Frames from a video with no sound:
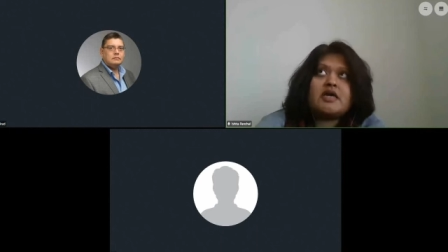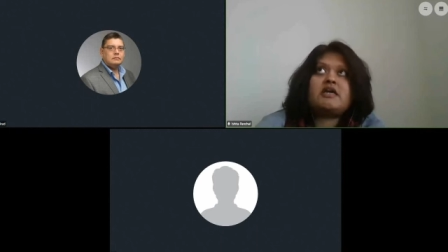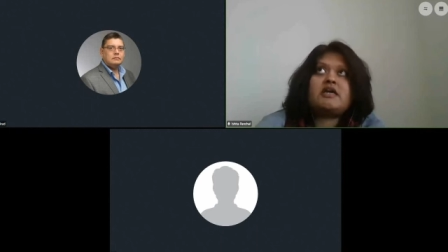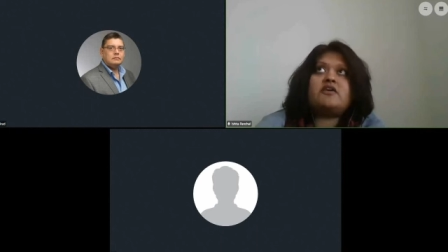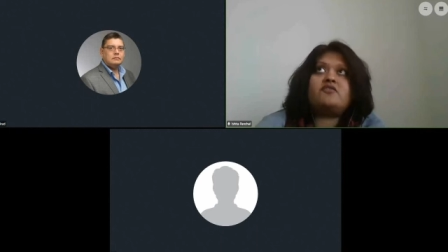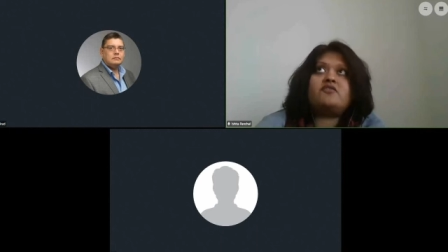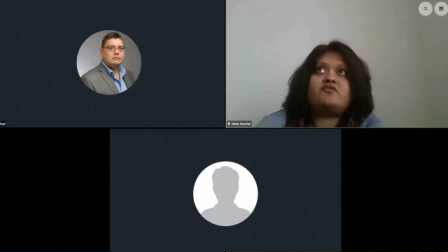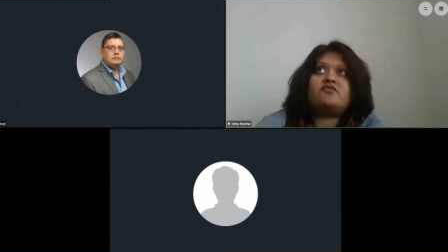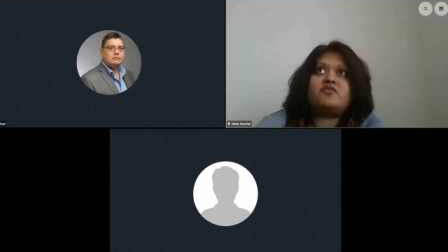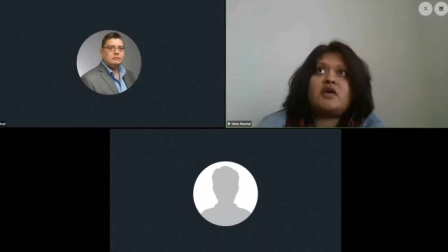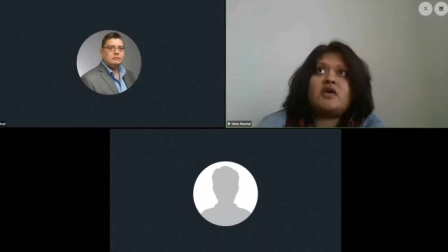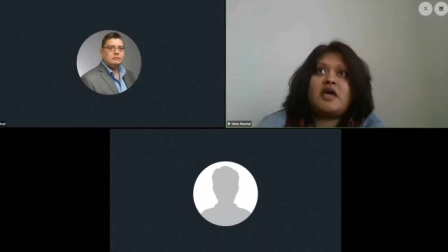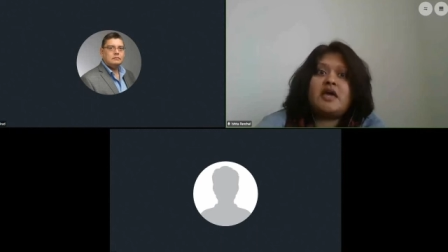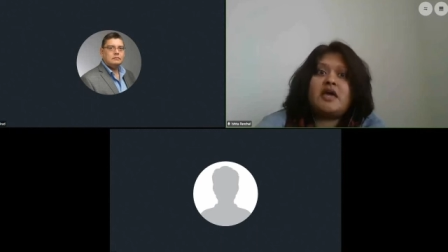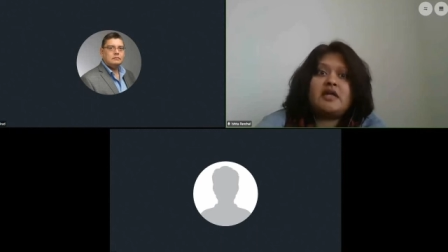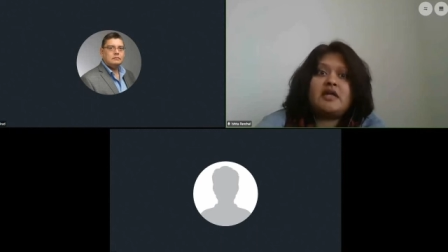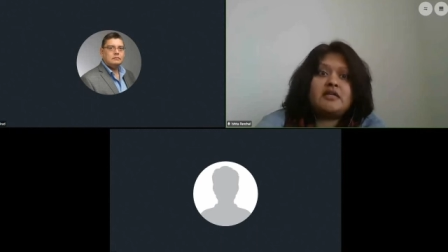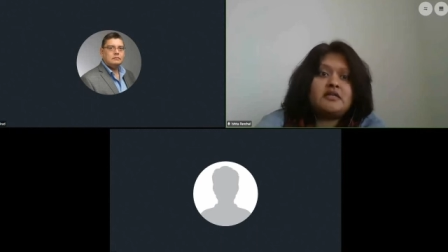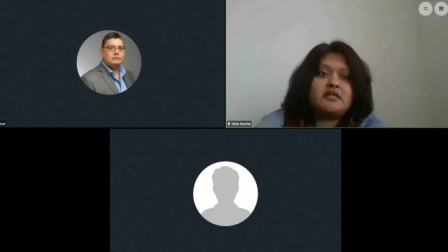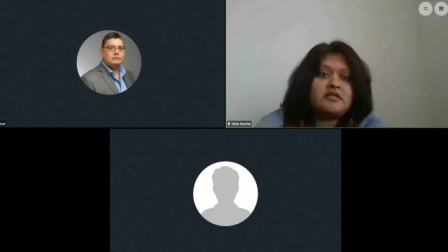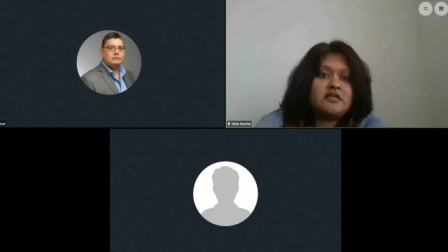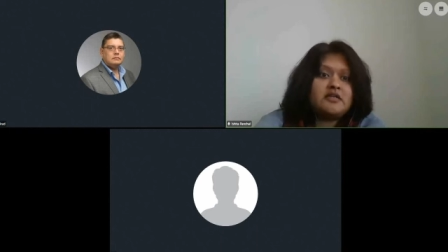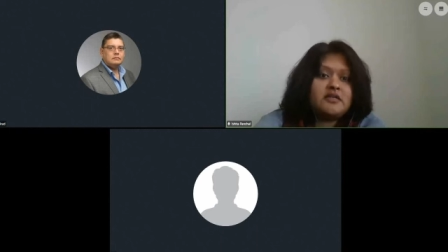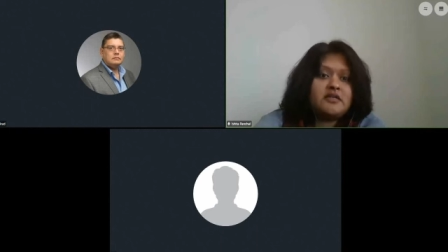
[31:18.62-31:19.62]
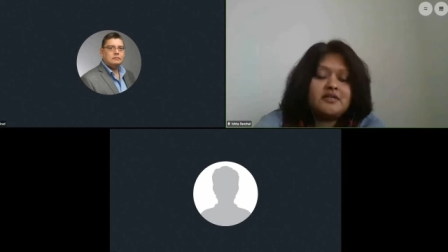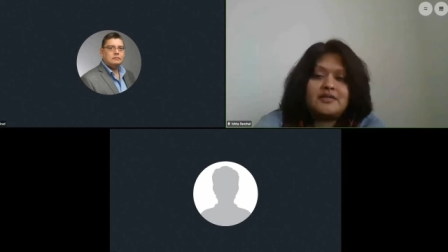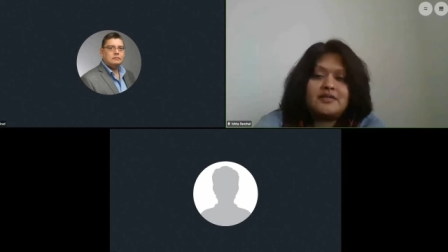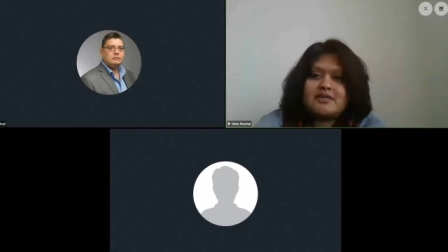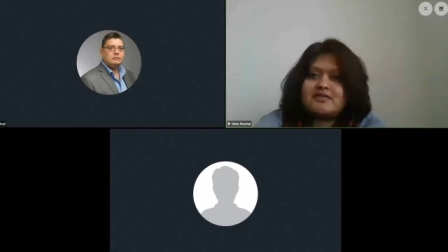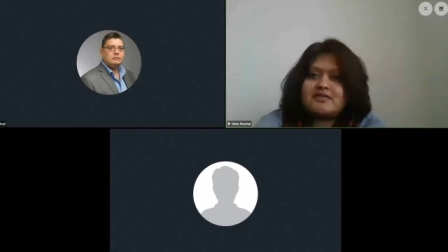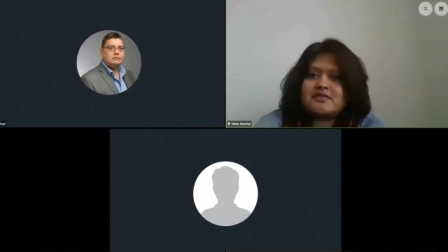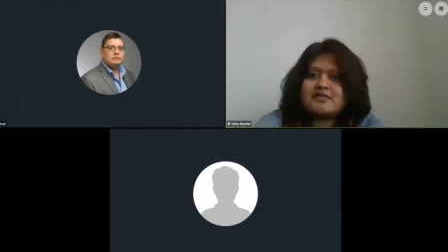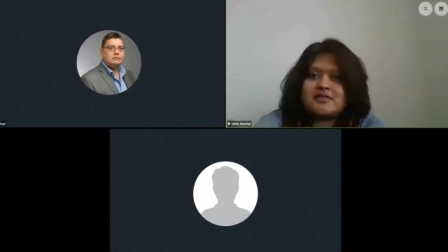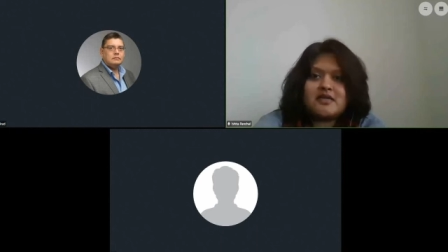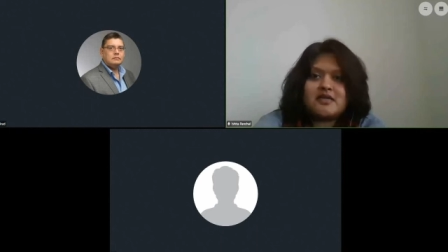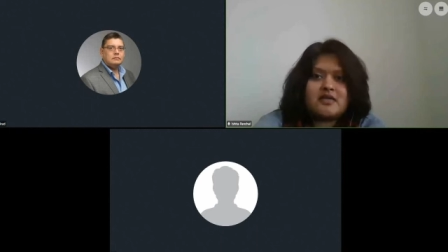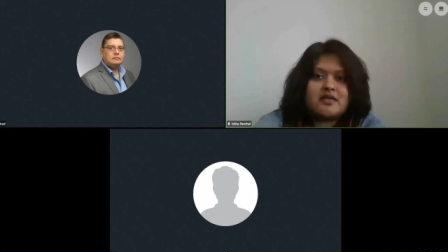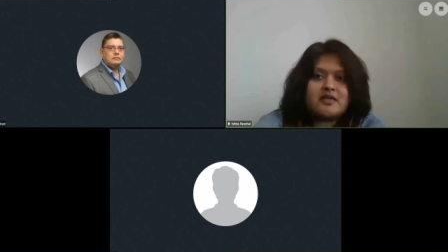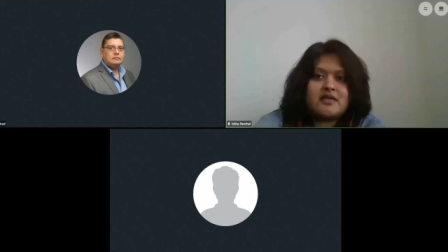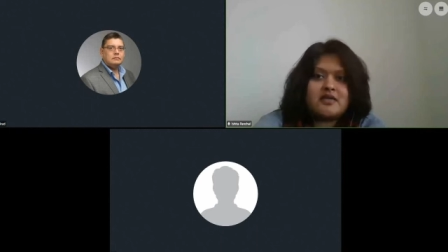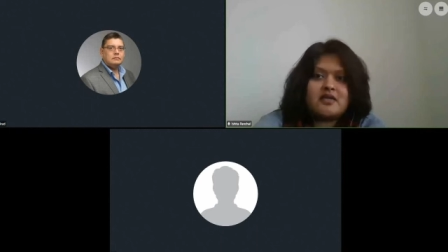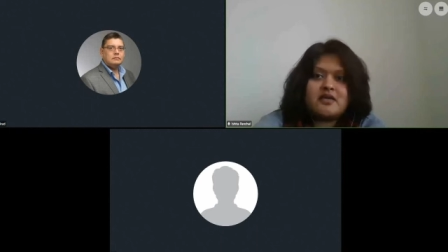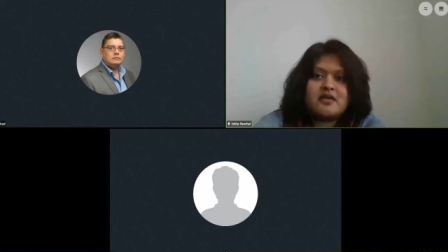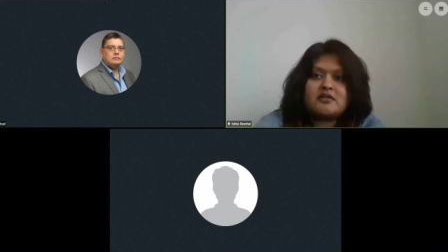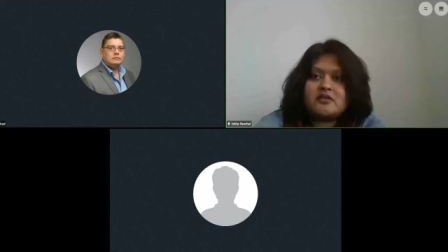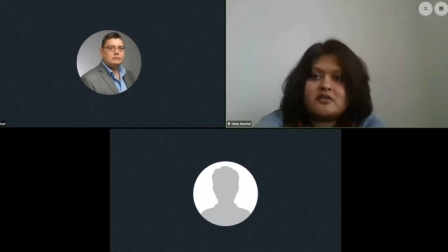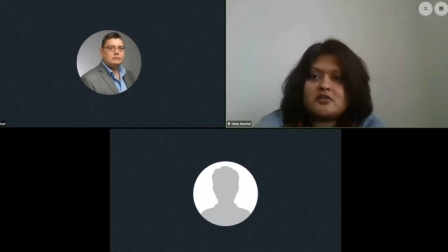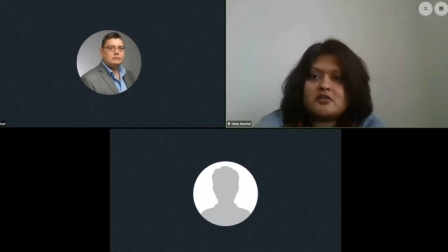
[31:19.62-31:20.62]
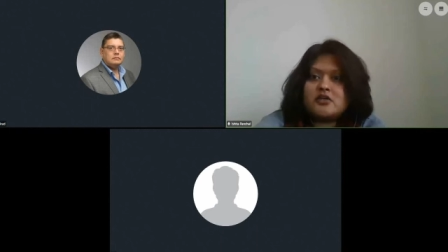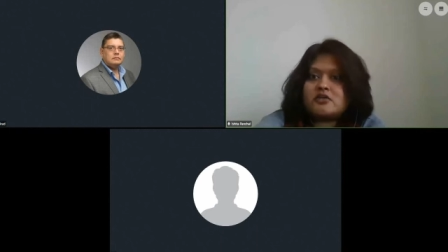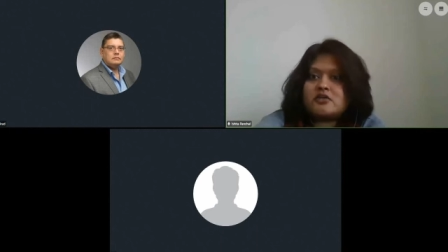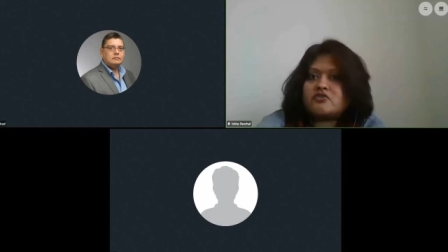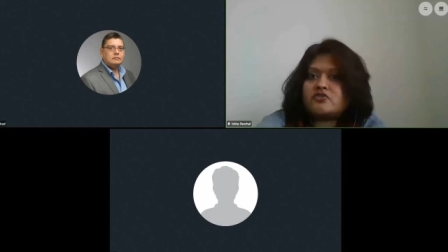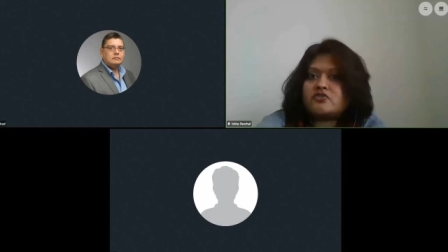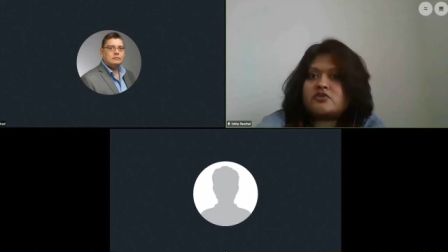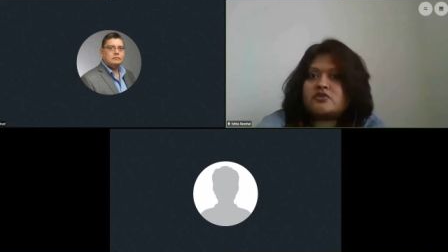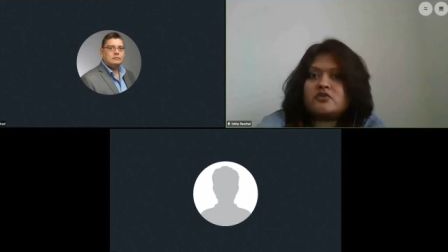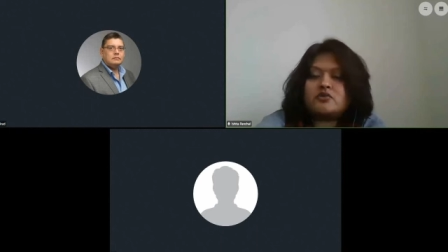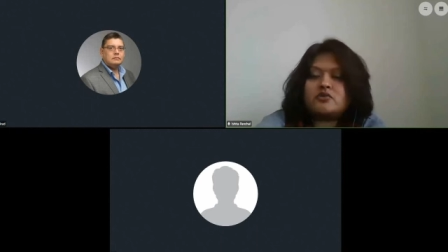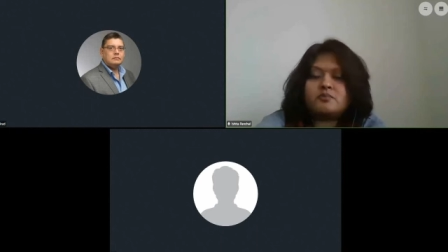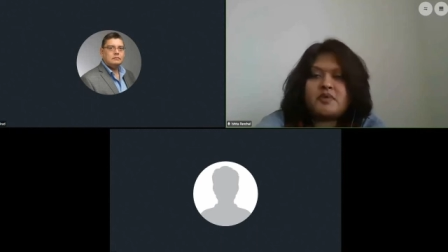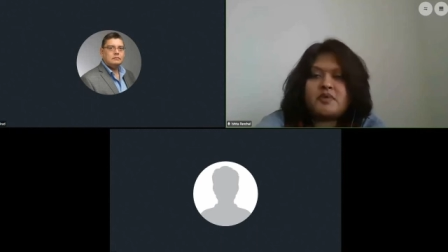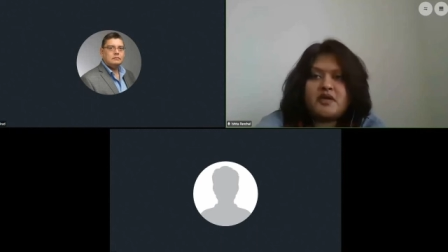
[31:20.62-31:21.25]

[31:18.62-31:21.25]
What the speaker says: if anything, let's say an electrical